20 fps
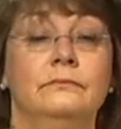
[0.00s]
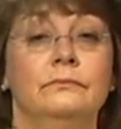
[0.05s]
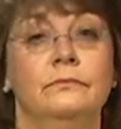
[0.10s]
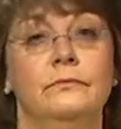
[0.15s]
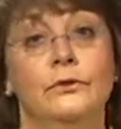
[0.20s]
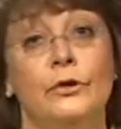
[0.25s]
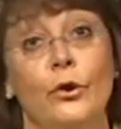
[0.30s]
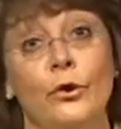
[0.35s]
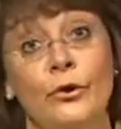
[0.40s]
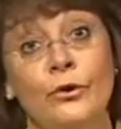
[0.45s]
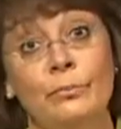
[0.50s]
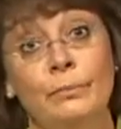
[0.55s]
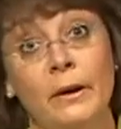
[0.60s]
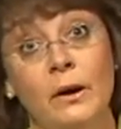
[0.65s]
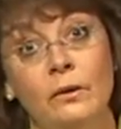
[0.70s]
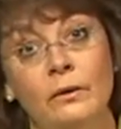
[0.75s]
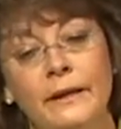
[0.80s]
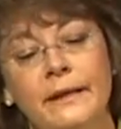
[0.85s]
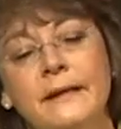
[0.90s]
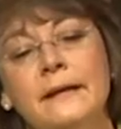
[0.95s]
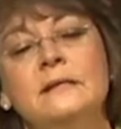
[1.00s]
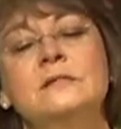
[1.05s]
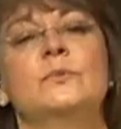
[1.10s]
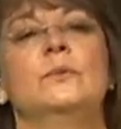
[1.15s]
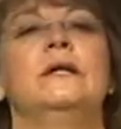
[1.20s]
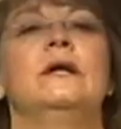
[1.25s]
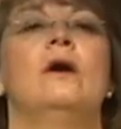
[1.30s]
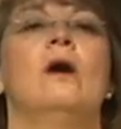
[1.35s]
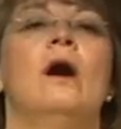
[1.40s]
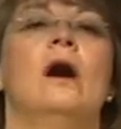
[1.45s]
nerd bowling, as
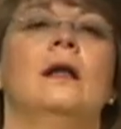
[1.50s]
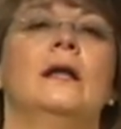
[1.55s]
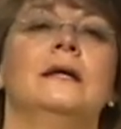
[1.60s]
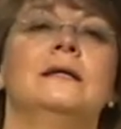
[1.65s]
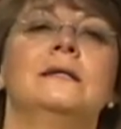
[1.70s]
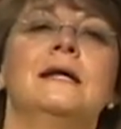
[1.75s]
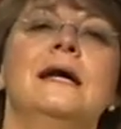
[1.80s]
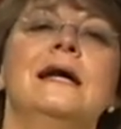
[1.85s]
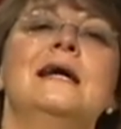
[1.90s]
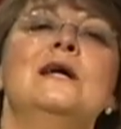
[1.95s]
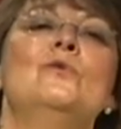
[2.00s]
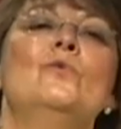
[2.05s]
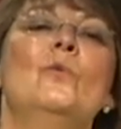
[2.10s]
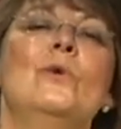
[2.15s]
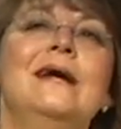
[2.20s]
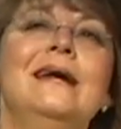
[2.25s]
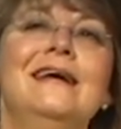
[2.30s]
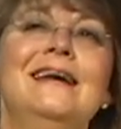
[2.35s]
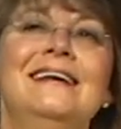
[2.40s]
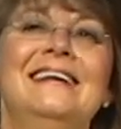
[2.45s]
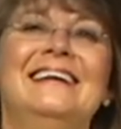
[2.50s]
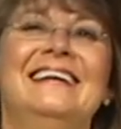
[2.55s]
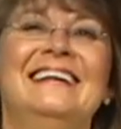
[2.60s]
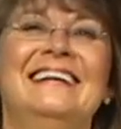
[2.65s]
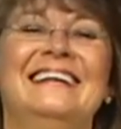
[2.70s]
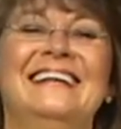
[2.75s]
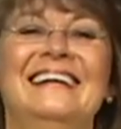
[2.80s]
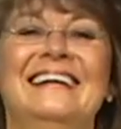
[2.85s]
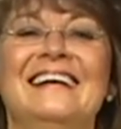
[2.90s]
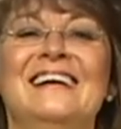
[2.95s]
we call it. We
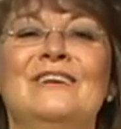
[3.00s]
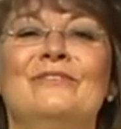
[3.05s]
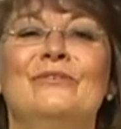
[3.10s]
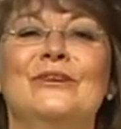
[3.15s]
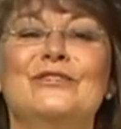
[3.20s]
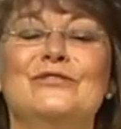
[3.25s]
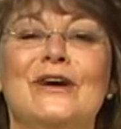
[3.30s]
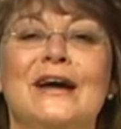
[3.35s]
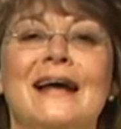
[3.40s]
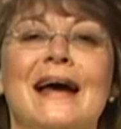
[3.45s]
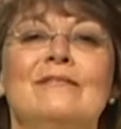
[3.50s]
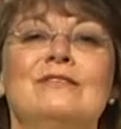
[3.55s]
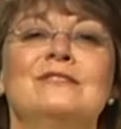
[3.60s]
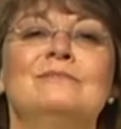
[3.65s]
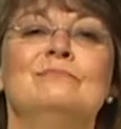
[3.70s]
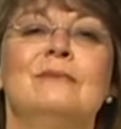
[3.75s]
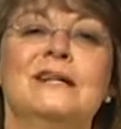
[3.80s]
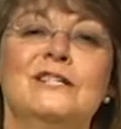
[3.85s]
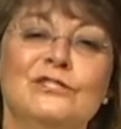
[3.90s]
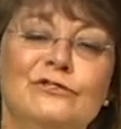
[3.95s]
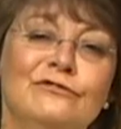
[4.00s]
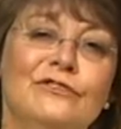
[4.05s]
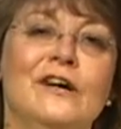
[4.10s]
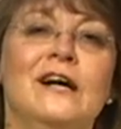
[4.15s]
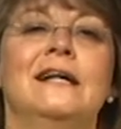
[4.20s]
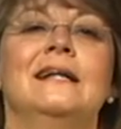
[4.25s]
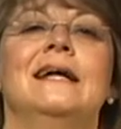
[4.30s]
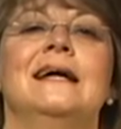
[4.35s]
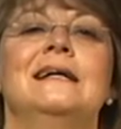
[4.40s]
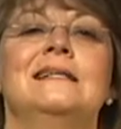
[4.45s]
try to have as much
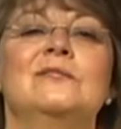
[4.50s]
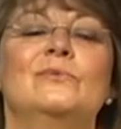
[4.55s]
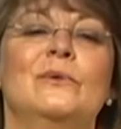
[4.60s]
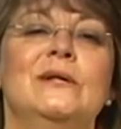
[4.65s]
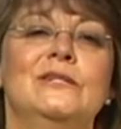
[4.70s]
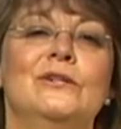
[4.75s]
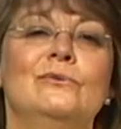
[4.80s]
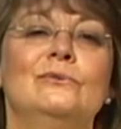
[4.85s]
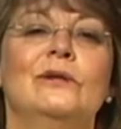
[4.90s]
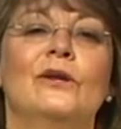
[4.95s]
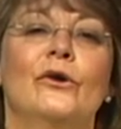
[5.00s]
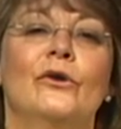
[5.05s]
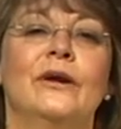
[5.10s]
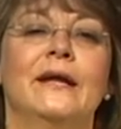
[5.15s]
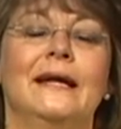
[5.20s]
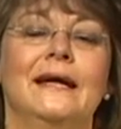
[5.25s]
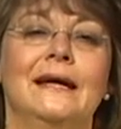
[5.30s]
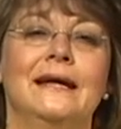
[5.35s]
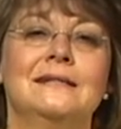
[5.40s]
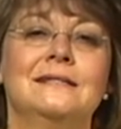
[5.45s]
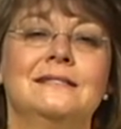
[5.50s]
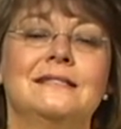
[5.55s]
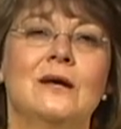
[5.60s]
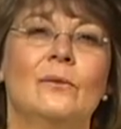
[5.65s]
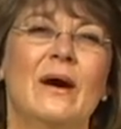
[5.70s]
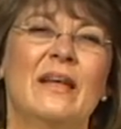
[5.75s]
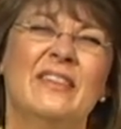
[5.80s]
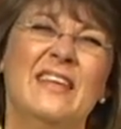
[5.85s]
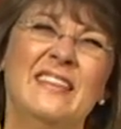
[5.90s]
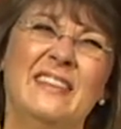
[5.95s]
fun as we do learning. And
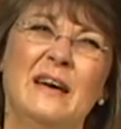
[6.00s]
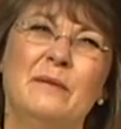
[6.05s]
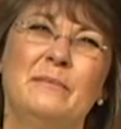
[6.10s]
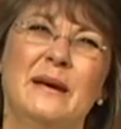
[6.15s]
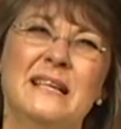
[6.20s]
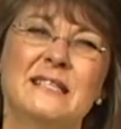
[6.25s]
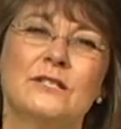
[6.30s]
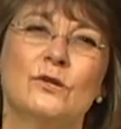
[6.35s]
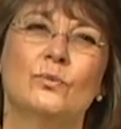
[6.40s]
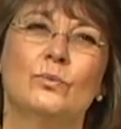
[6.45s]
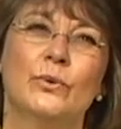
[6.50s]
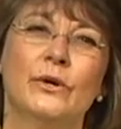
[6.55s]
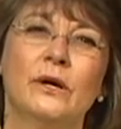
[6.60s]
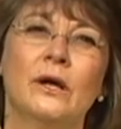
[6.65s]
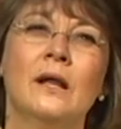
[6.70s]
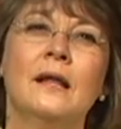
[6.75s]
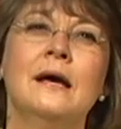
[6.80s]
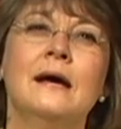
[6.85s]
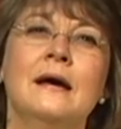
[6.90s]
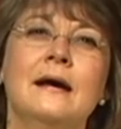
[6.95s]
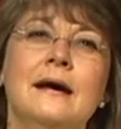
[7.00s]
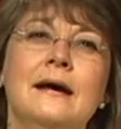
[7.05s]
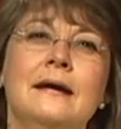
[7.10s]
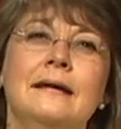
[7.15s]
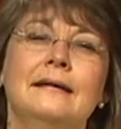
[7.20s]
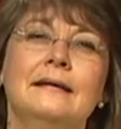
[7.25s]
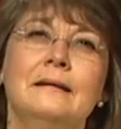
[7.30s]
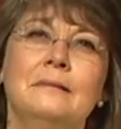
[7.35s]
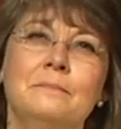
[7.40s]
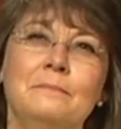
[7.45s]
so I think that makes a real
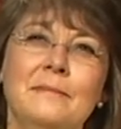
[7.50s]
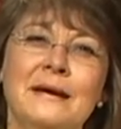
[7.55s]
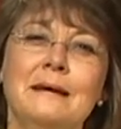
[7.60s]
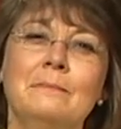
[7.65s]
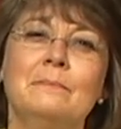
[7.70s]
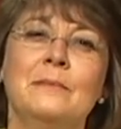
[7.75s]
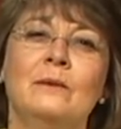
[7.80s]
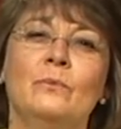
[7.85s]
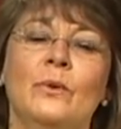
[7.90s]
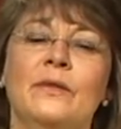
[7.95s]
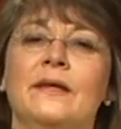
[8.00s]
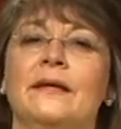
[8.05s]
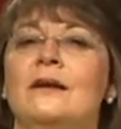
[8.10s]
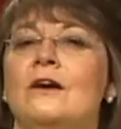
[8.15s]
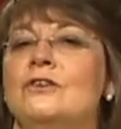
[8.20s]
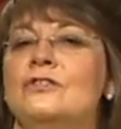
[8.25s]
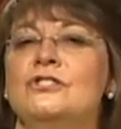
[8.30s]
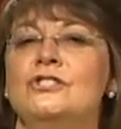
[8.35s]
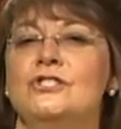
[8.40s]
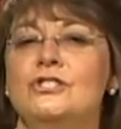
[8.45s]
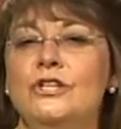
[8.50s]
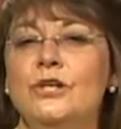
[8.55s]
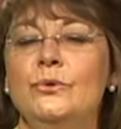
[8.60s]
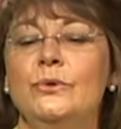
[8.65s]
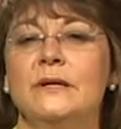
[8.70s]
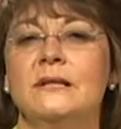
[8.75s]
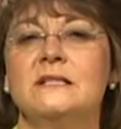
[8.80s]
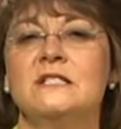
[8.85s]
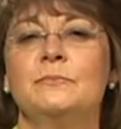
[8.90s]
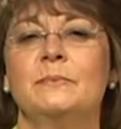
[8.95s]
commitment within our
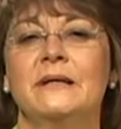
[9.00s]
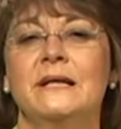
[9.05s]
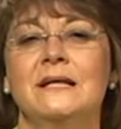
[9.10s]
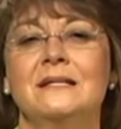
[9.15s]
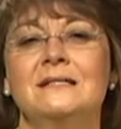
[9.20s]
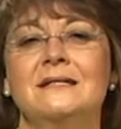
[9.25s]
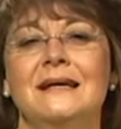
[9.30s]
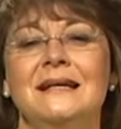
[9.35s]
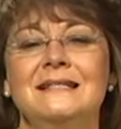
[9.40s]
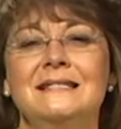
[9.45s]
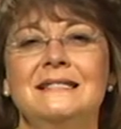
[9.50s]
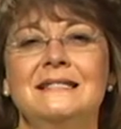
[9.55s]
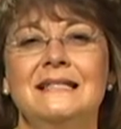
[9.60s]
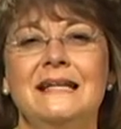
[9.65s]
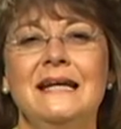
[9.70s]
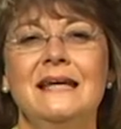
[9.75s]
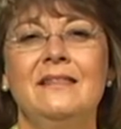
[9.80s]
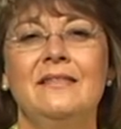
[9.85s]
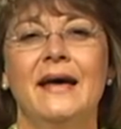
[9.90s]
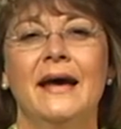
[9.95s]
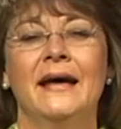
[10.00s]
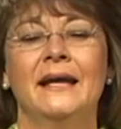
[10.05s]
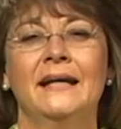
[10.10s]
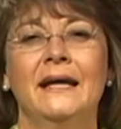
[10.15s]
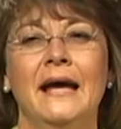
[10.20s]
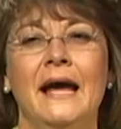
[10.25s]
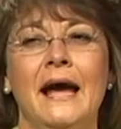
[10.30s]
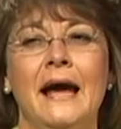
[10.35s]
students because they see that